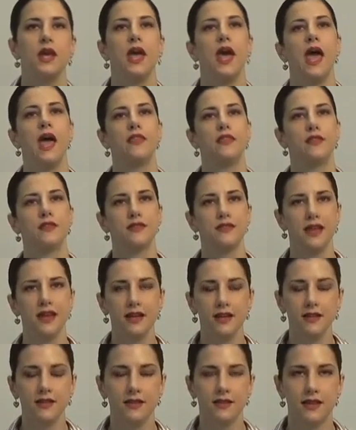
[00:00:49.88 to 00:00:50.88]
In the
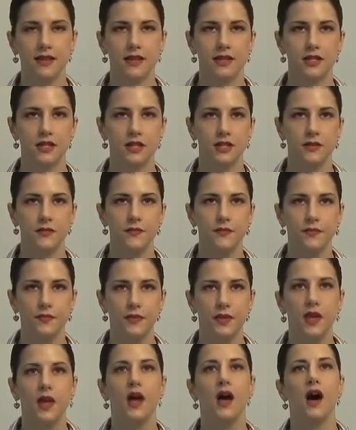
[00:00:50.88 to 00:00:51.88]
second section,
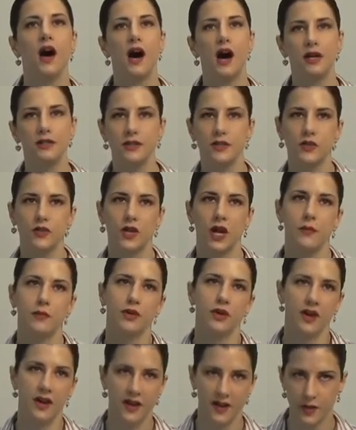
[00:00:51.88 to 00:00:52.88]
I'll describe
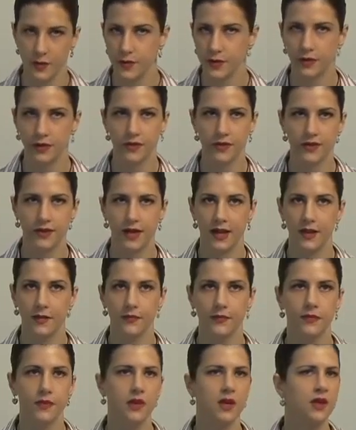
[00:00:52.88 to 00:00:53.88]
your hospital stay.
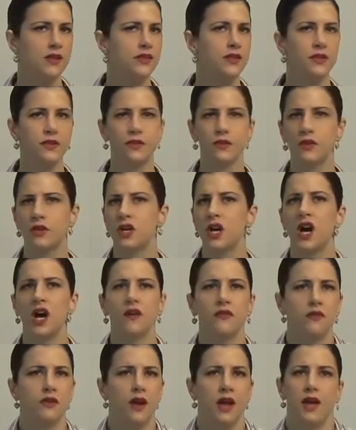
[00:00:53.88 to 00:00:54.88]
This will
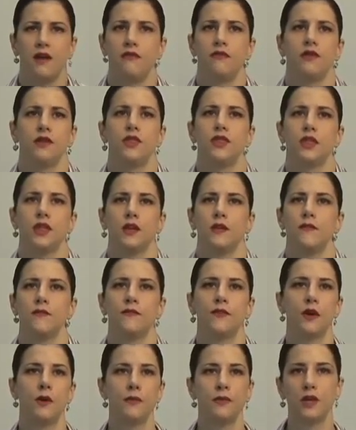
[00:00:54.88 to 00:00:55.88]
cover everything
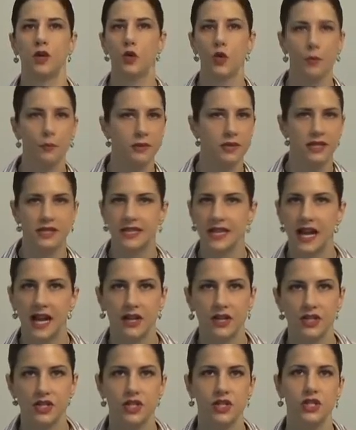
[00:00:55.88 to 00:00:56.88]
from the equipment
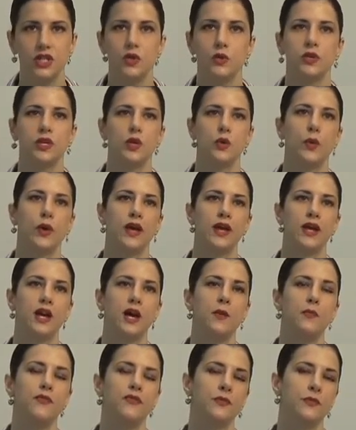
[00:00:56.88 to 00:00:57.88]
attached to you when you wake
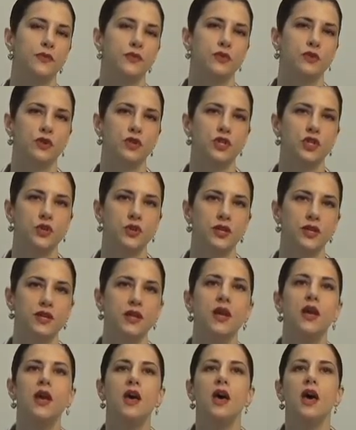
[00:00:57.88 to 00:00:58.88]
up from surgery
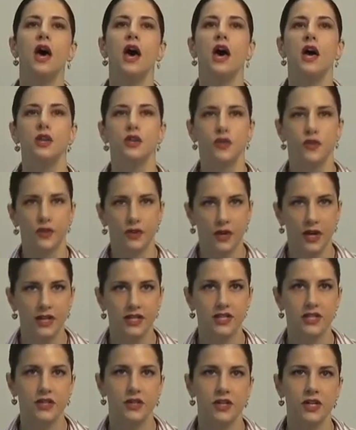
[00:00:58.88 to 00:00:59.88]
to the
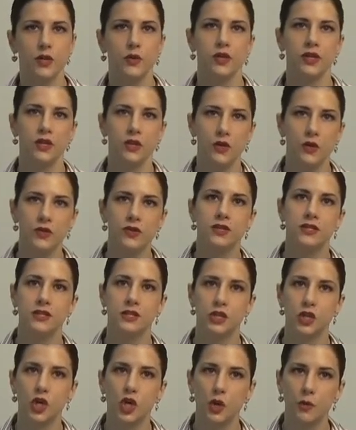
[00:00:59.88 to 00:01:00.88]
criteria we use in
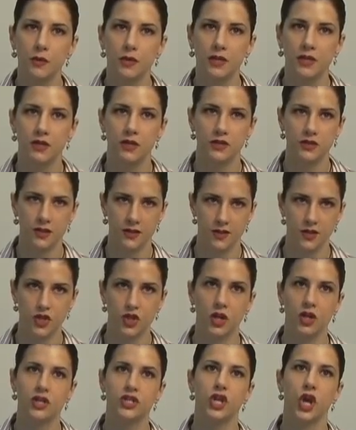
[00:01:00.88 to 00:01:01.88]
determining your
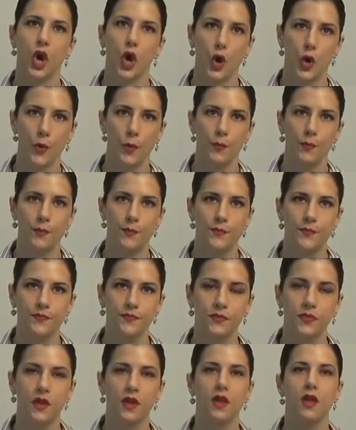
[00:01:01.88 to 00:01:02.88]
discharge home.
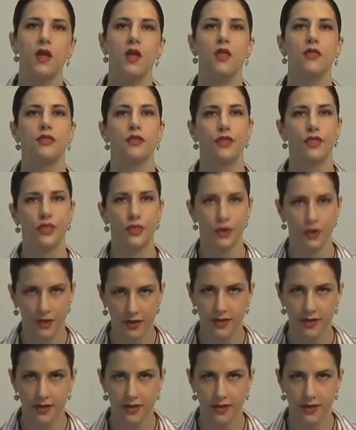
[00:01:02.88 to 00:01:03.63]
The third